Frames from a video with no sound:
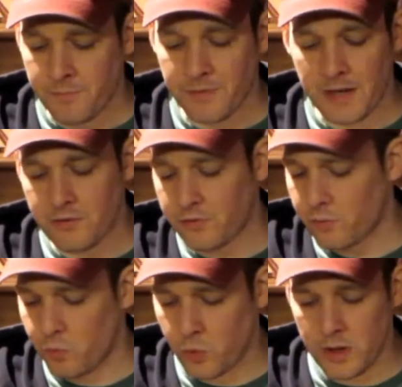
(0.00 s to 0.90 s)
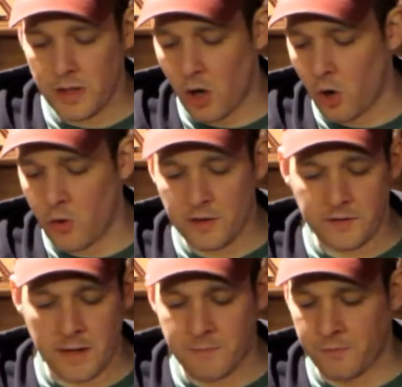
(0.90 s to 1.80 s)
Nice woody, oaty
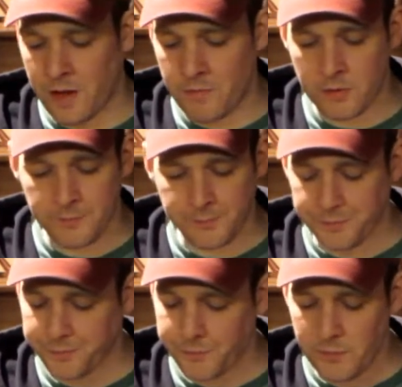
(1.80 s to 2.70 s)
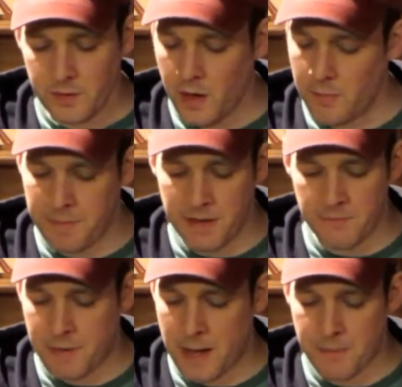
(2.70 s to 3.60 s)
type flavor. A bit
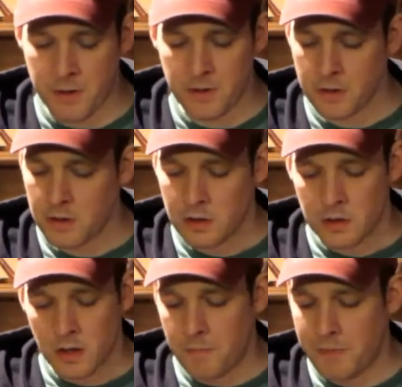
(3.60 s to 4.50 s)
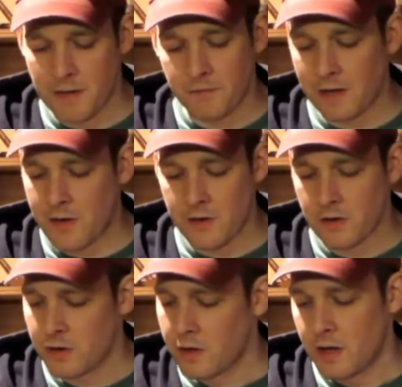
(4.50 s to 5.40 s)
of pepper, a bit of leather,
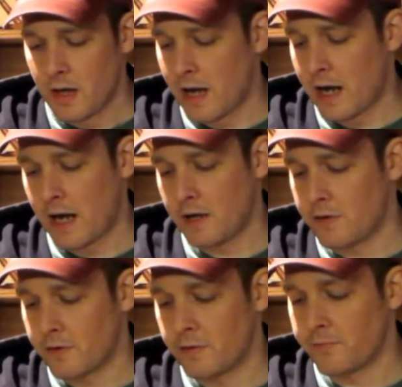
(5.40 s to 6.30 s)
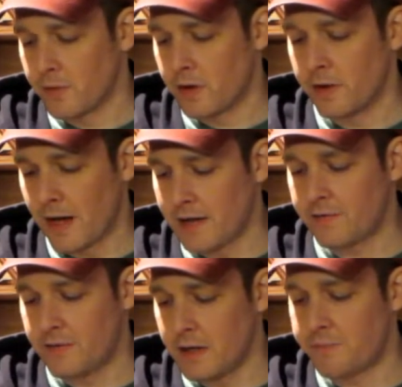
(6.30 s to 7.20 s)
and a nice
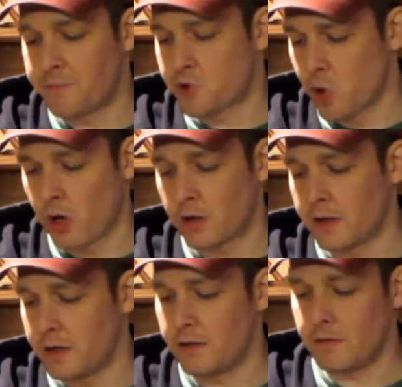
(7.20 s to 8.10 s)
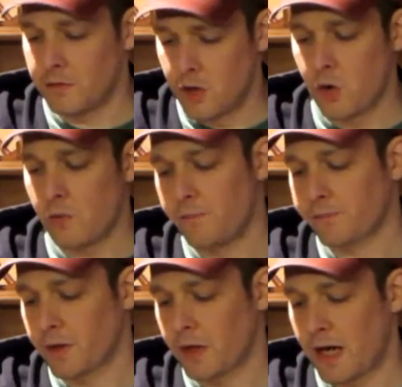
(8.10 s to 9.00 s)
deep chocolatey note.
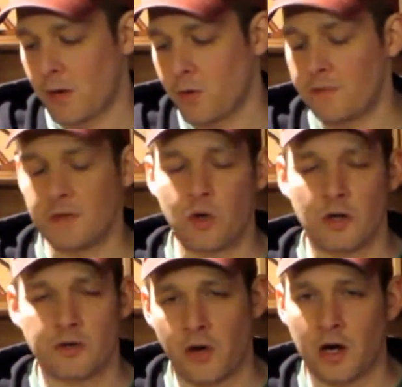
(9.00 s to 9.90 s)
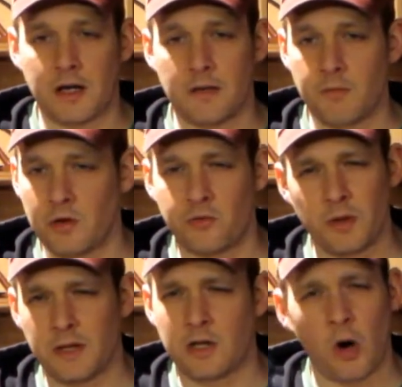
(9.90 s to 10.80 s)
And I wouldn't even call it dark anymore. It's
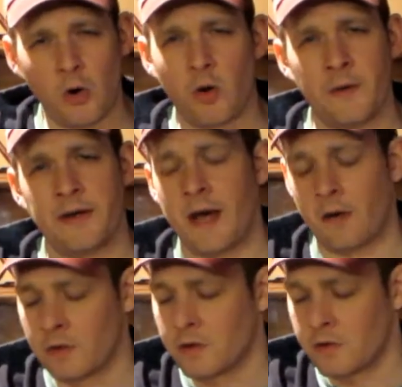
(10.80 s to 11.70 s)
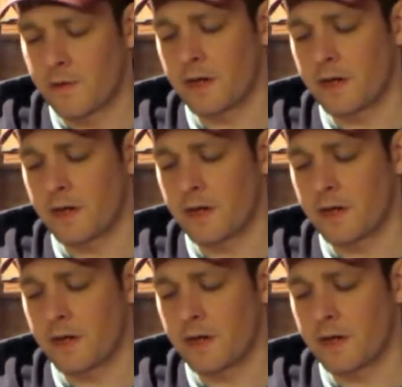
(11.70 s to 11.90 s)
really cocoa-y now. It's a very